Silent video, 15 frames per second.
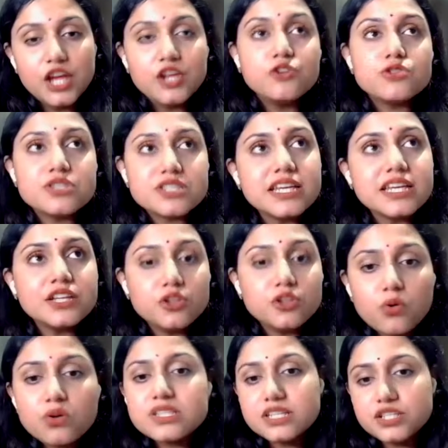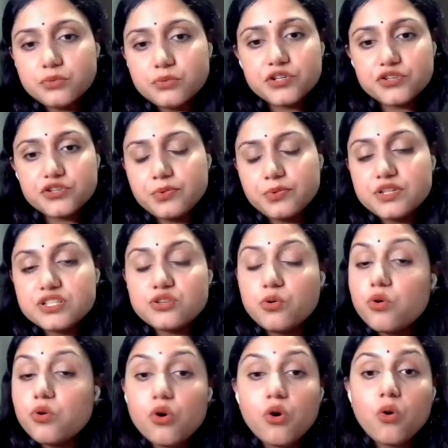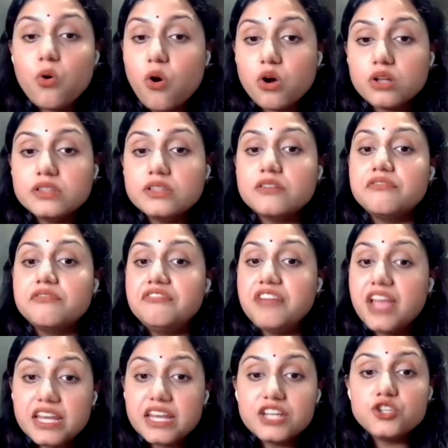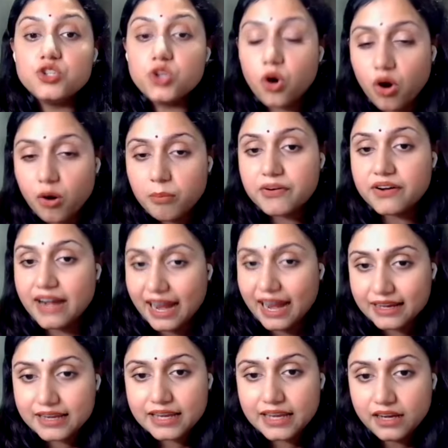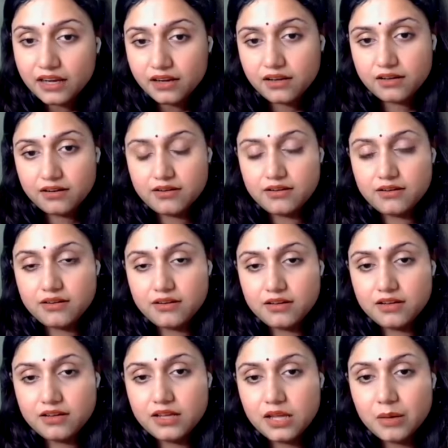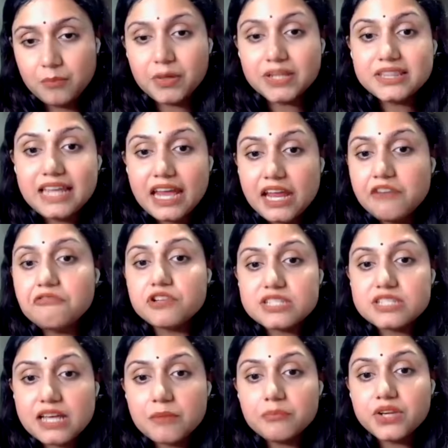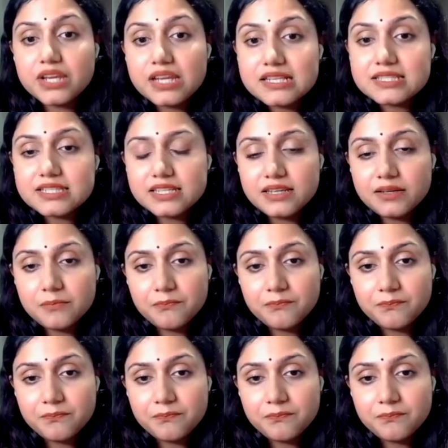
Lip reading: You see those individuals who go on the very top ranking, but then for some reason,